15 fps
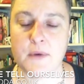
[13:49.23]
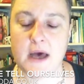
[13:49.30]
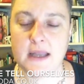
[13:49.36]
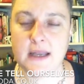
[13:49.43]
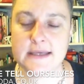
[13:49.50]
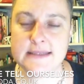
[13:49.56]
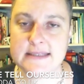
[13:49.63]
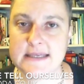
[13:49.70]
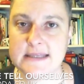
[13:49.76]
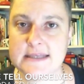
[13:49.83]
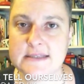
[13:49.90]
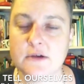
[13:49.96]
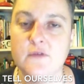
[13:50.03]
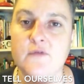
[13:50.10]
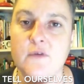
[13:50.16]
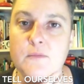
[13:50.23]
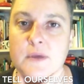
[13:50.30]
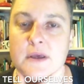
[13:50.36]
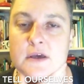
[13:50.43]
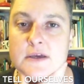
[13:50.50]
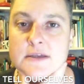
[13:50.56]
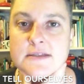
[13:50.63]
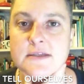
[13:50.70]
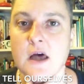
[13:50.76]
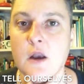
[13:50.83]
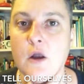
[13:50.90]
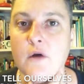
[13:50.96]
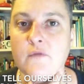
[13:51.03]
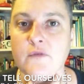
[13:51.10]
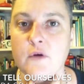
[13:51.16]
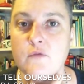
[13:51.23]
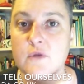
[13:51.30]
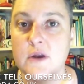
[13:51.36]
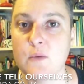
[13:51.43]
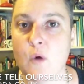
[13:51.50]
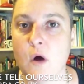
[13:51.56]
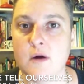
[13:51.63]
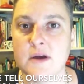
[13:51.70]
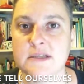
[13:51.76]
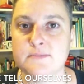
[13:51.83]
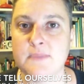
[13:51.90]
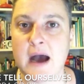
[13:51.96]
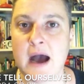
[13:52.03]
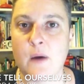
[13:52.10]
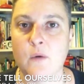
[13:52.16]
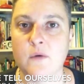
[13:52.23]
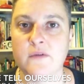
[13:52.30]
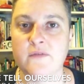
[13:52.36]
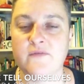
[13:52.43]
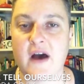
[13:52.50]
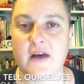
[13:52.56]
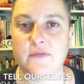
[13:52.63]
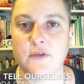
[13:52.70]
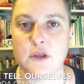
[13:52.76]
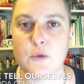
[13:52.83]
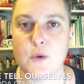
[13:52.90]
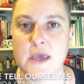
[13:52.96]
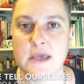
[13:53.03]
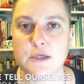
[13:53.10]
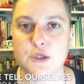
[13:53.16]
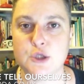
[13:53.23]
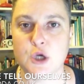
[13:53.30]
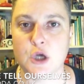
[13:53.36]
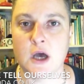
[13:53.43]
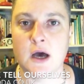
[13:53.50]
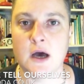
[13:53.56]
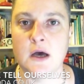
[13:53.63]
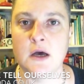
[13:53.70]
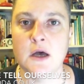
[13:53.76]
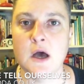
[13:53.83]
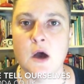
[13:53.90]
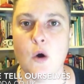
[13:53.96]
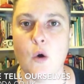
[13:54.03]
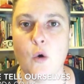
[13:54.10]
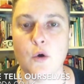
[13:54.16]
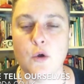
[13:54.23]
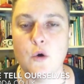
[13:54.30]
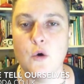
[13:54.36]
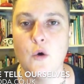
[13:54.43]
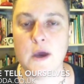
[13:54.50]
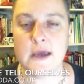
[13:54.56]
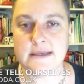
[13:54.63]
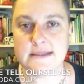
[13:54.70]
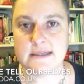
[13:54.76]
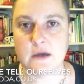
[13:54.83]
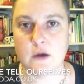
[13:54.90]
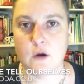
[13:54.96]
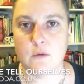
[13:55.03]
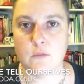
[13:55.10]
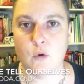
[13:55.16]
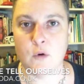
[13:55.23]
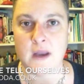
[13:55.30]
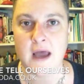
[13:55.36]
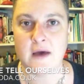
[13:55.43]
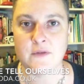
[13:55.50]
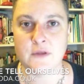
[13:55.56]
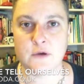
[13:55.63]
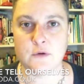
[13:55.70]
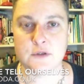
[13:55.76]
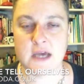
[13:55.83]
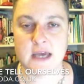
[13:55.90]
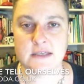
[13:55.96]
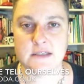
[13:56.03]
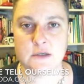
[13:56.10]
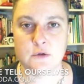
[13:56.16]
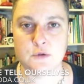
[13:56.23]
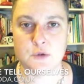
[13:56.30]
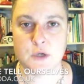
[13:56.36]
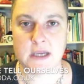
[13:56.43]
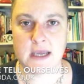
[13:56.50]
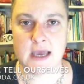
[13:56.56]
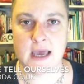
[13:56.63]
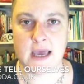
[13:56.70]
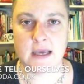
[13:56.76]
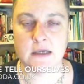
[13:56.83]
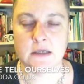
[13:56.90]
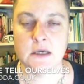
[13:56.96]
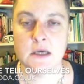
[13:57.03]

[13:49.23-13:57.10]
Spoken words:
And I see this often because a lot of you are really worried about the fact that you eat sugar, or you're eating a lot more now that you're changing your drinking.